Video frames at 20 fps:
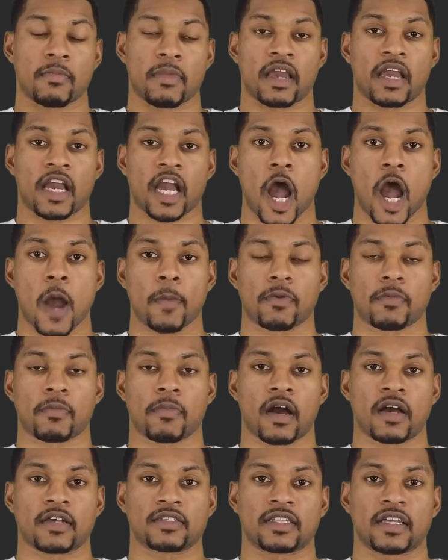may
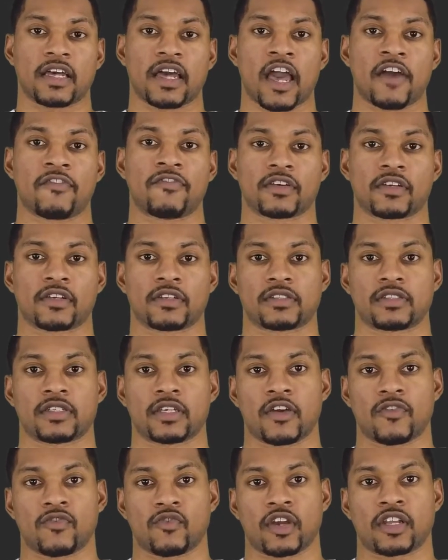compromise the
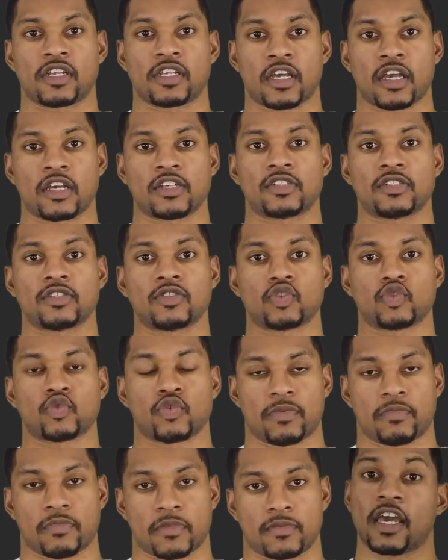efficacy of radiation
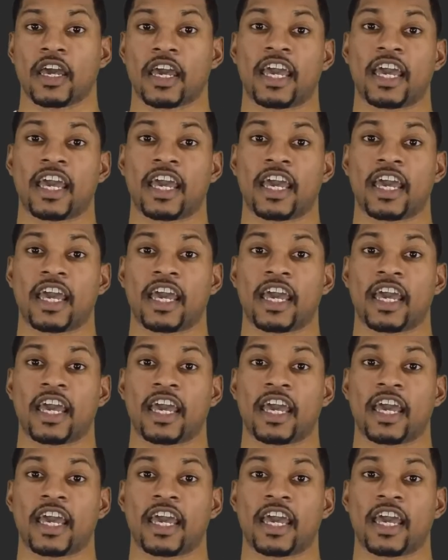treatment